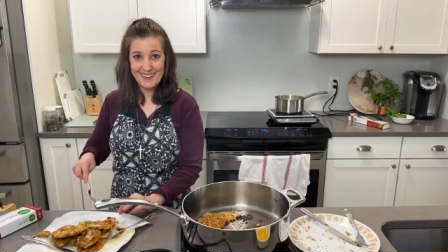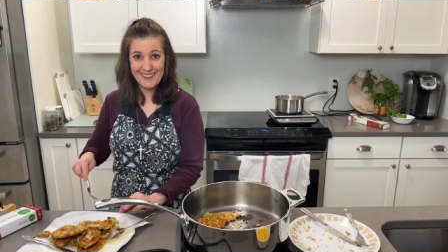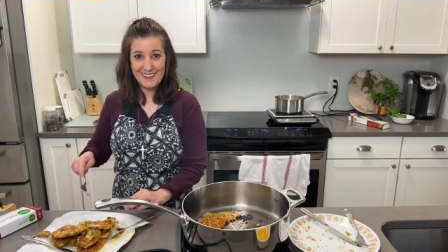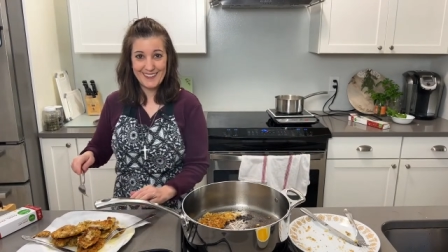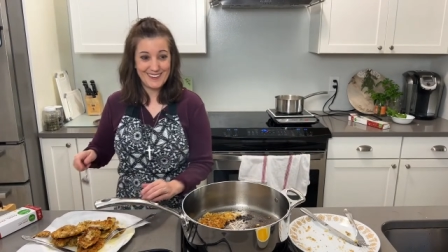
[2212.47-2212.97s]
I
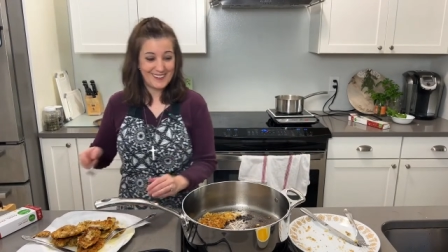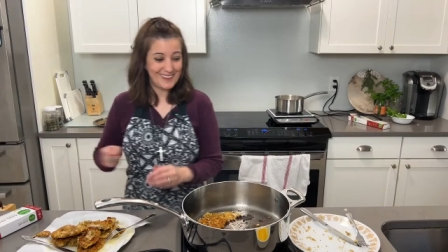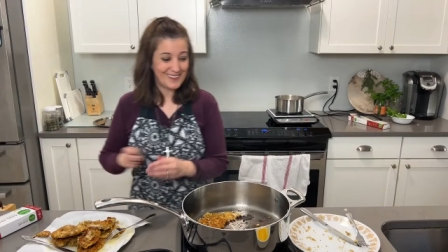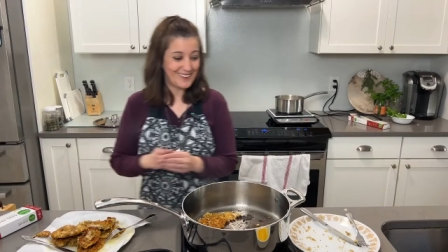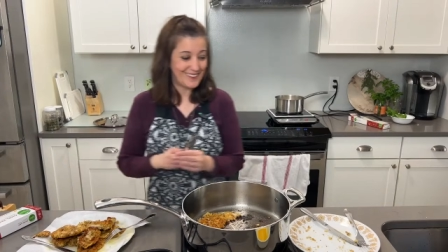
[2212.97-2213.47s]
clean the
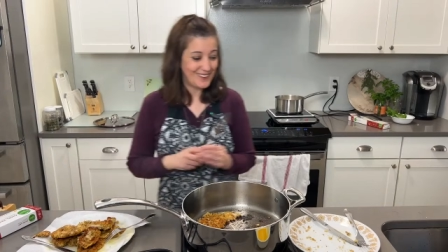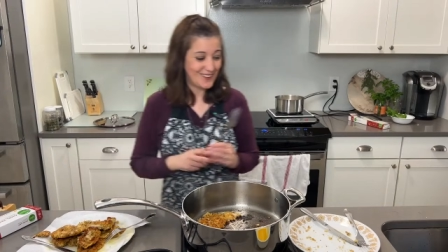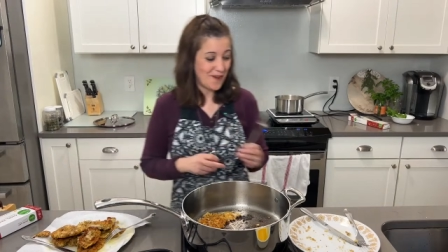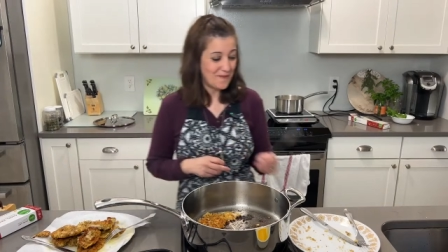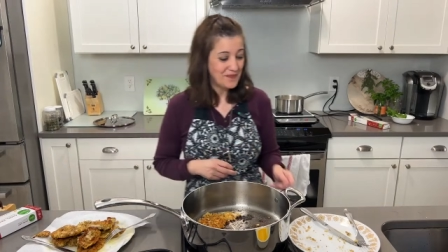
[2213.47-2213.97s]
dishes.
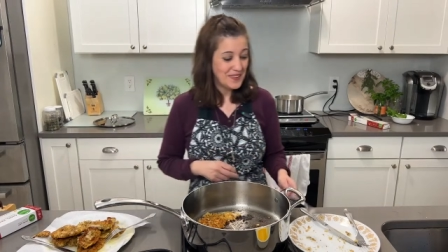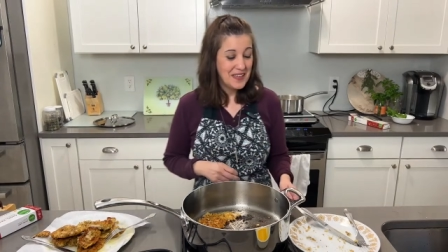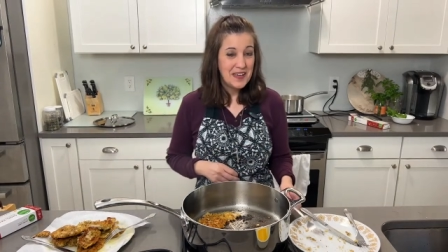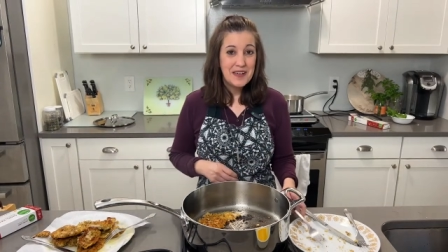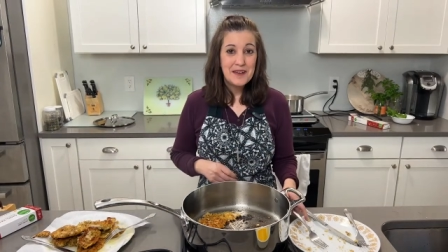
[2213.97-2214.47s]
So,
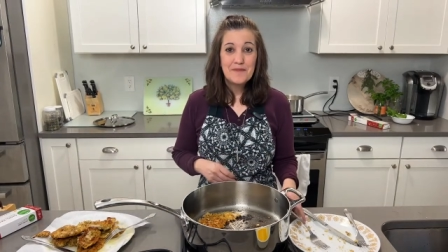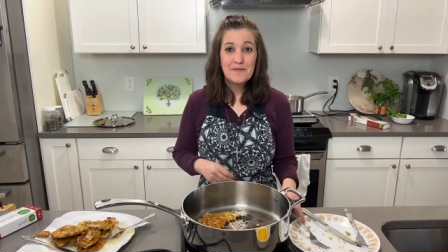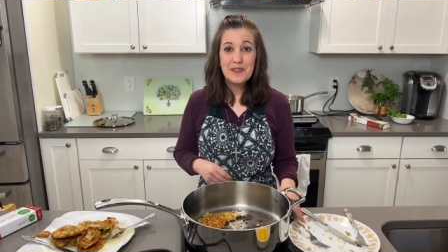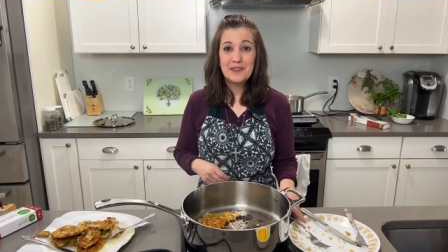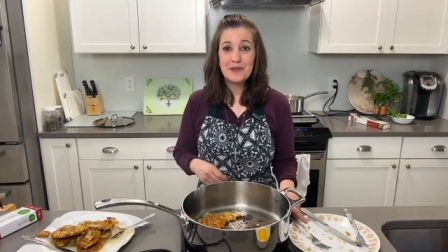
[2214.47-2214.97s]

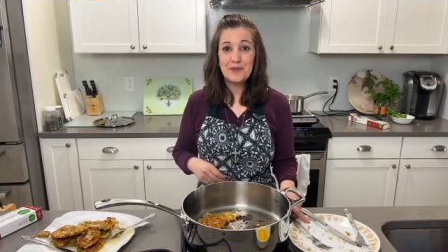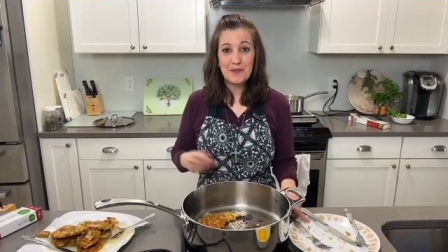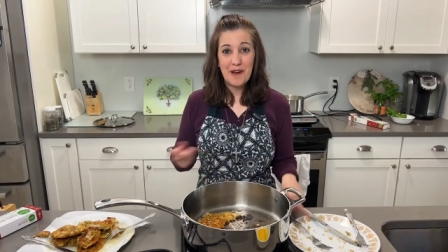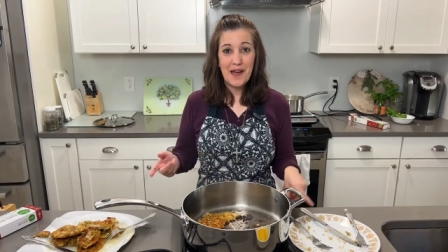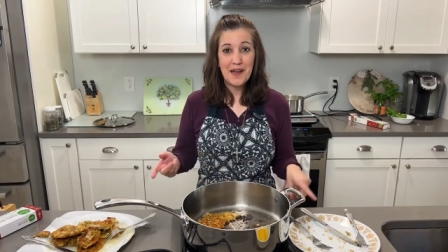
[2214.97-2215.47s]
please
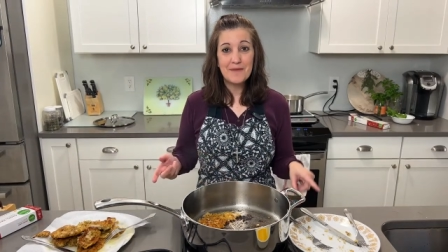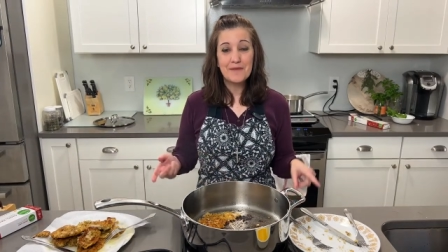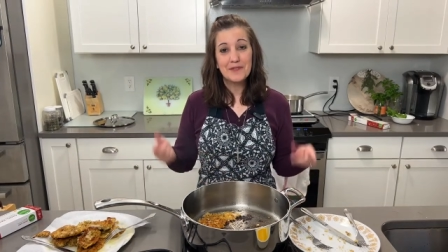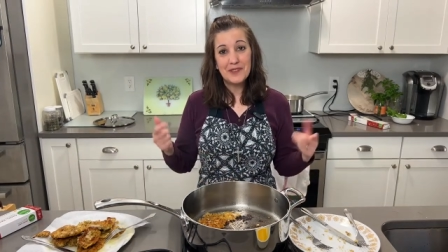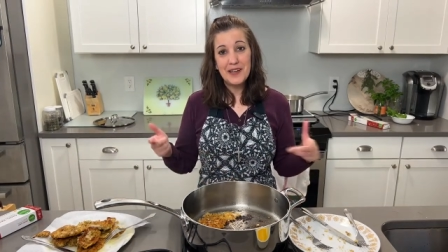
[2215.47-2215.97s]
subscribe,
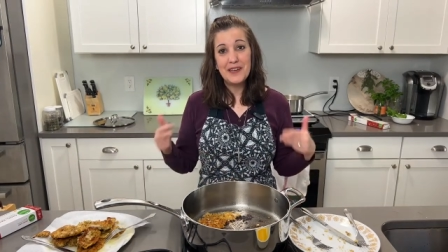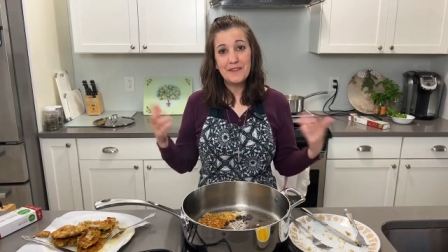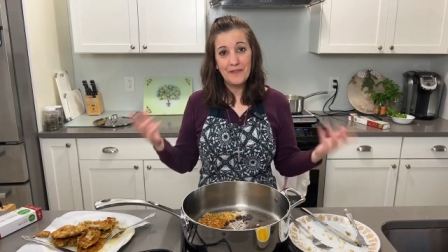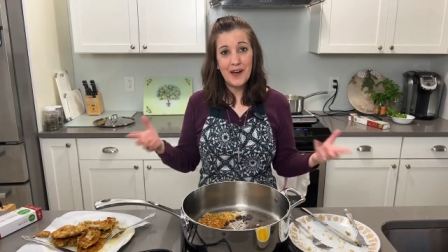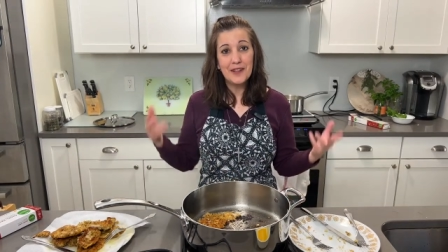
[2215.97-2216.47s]
like,
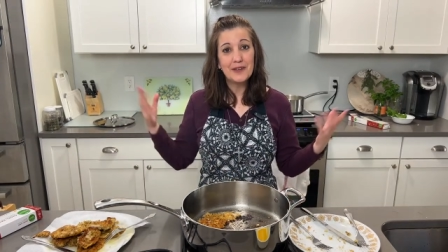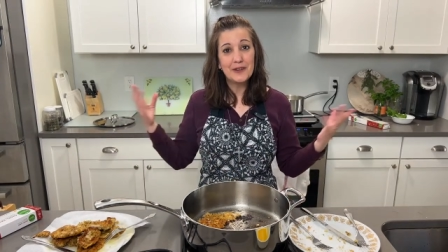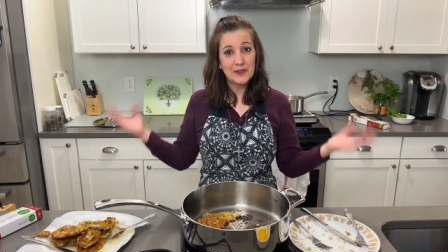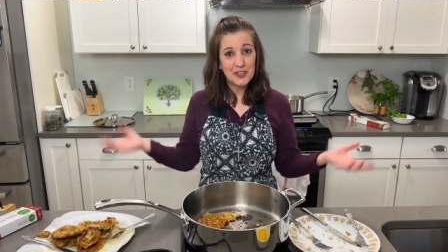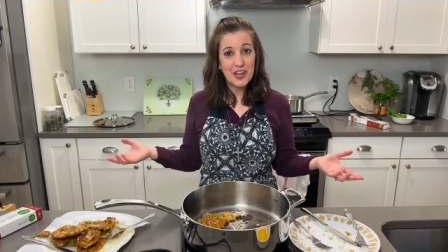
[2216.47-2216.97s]

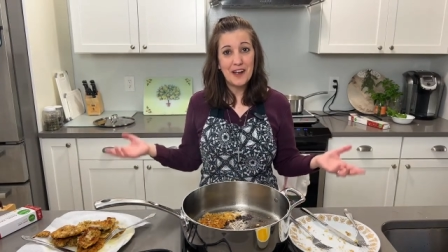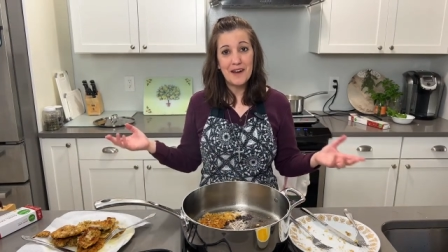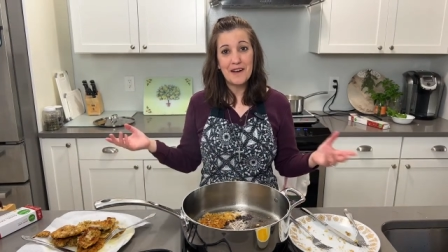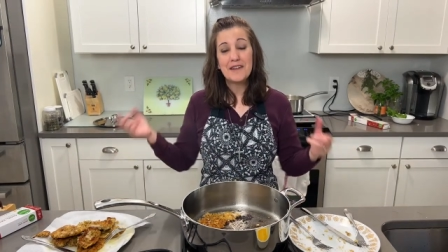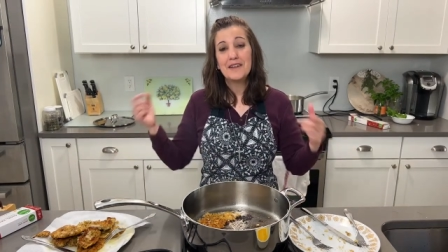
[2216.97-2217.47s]
follow,
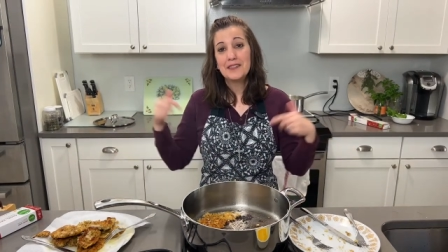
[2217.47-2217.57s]
share.